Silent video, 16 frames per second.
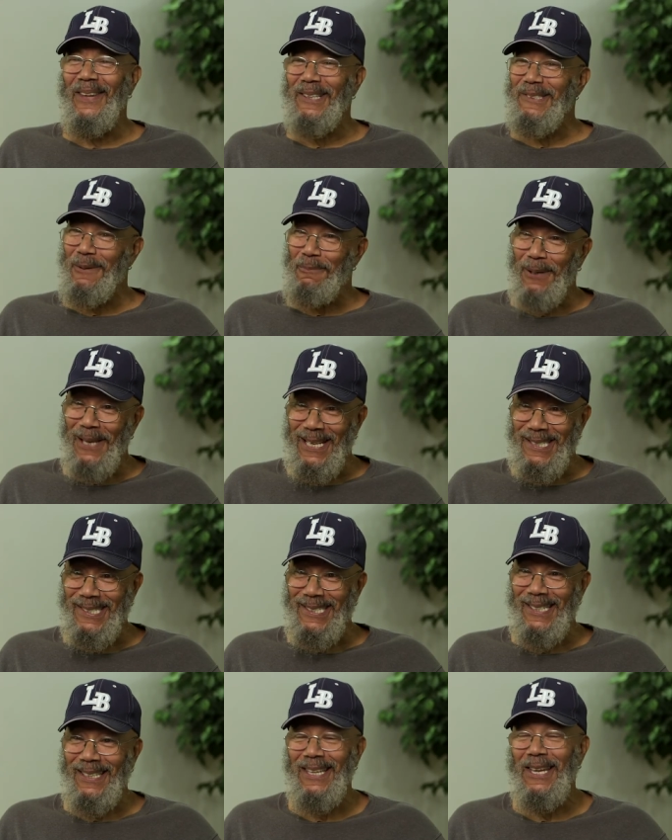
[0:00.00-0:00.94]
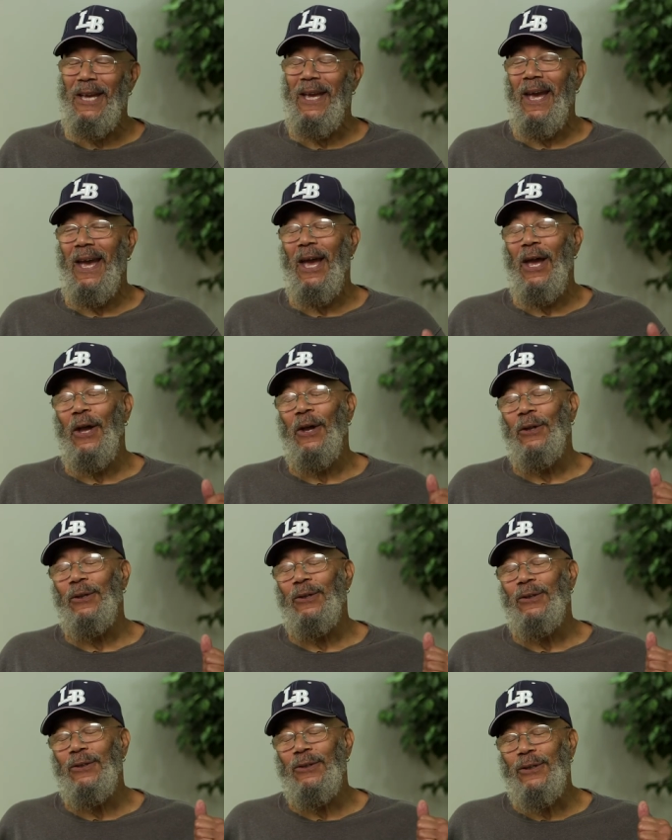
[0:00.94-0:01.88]
that's a blessing
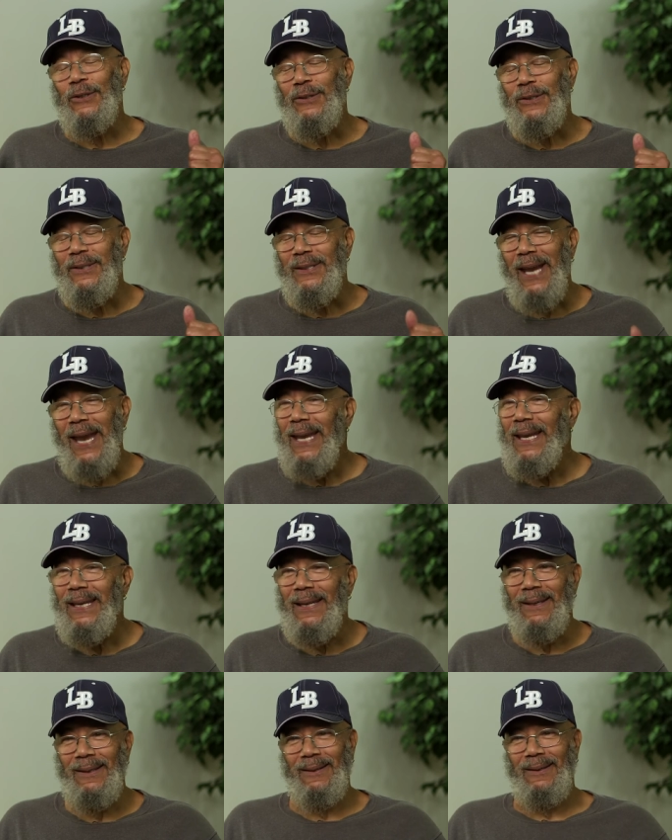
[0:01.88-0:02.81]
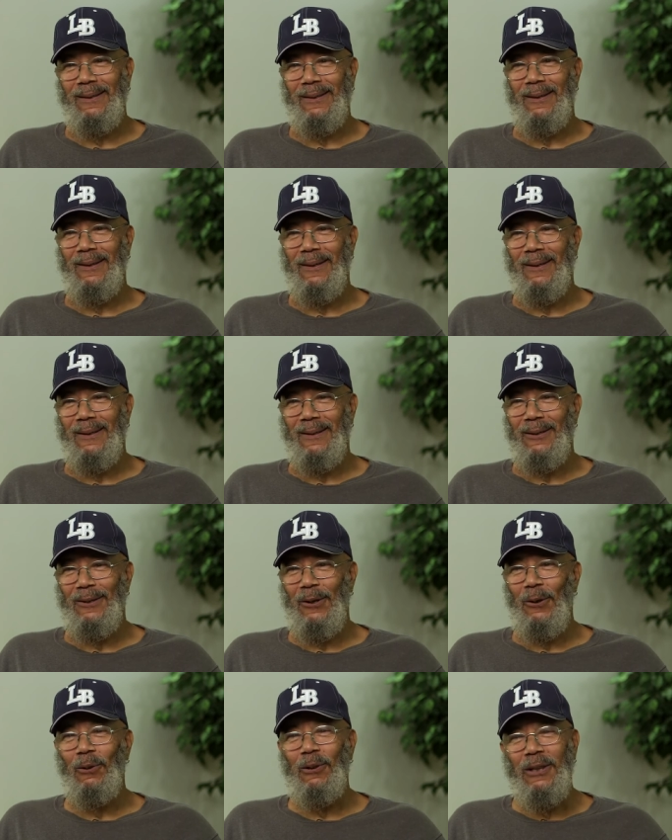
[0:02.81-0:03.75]
just take it.
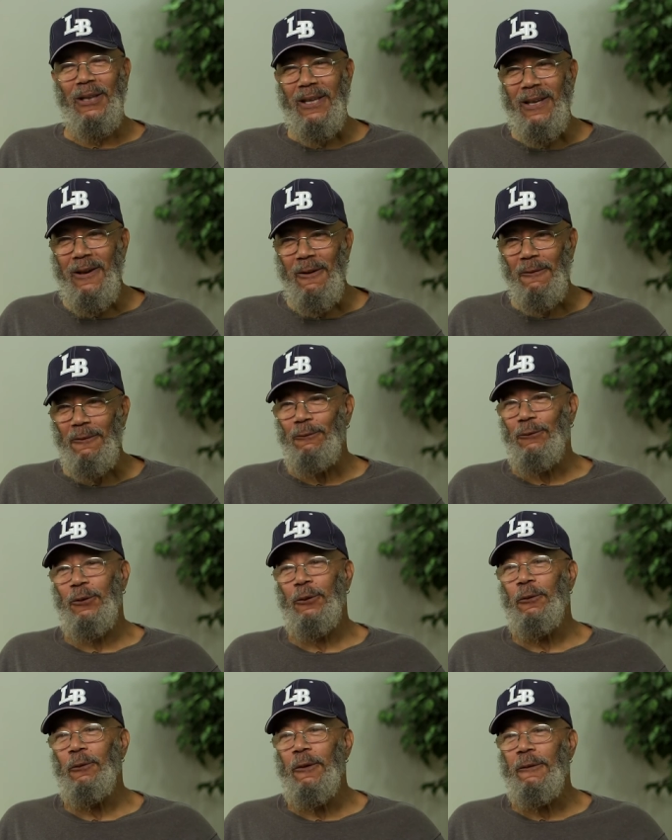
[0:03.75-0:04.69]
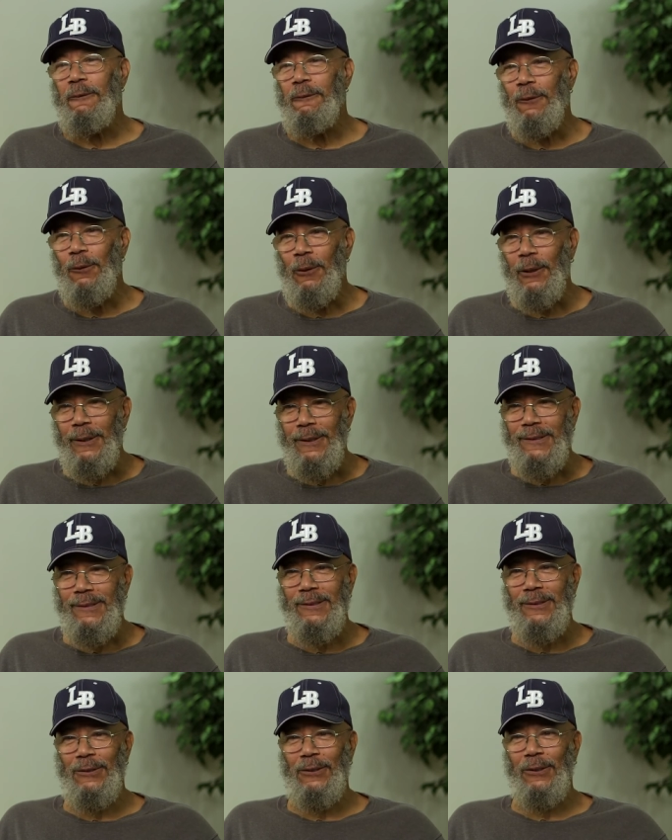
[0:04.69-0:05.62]
You know, live to the
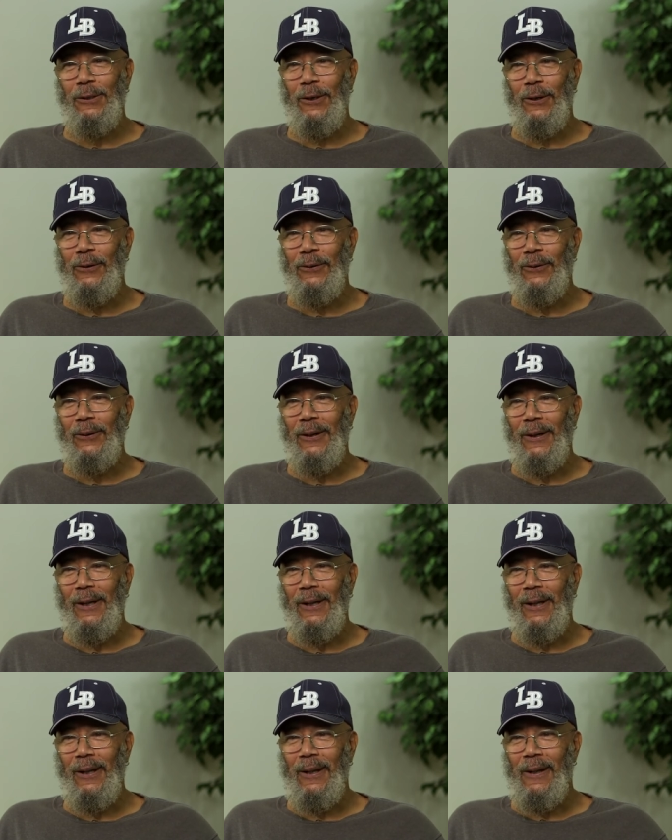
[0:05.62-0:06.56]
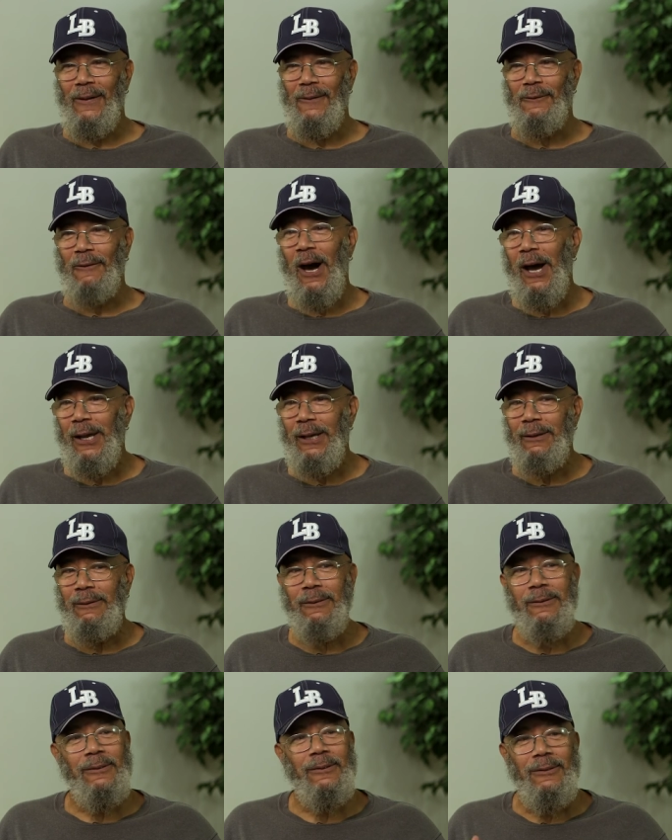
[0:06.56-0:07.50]
fullest, you know.
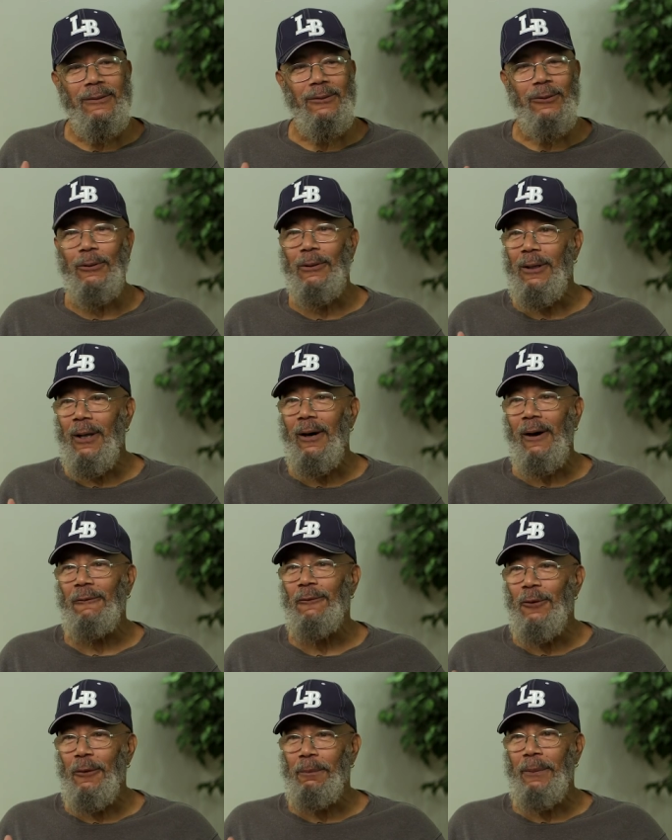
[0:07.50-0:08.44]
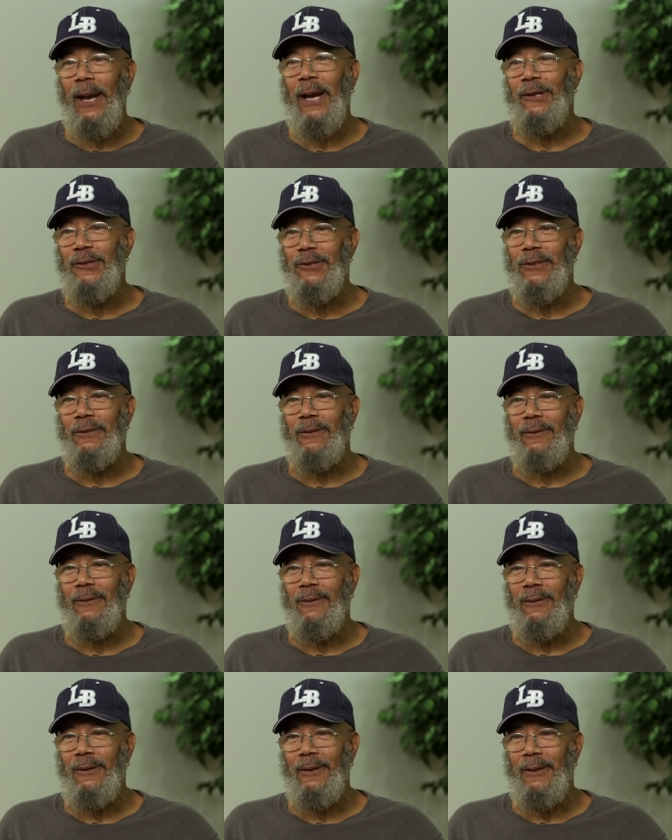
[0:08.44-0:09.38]
Find your love, your passion.
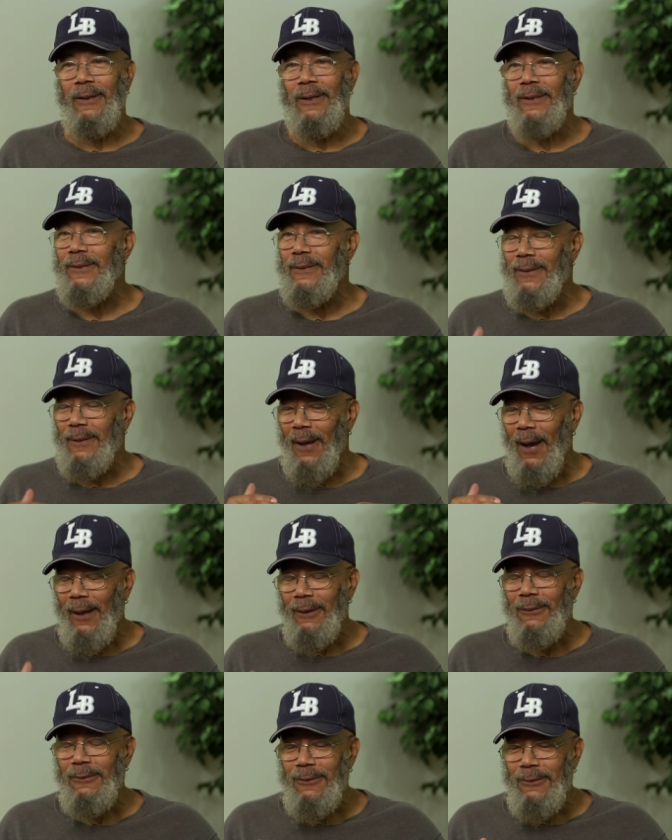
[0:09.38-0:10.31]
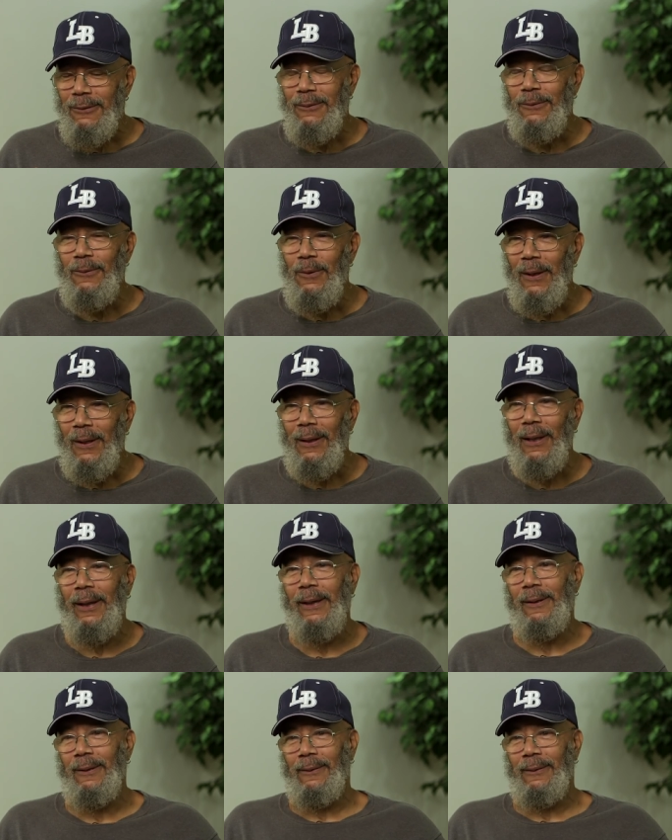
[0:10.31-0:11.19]
It's not too late.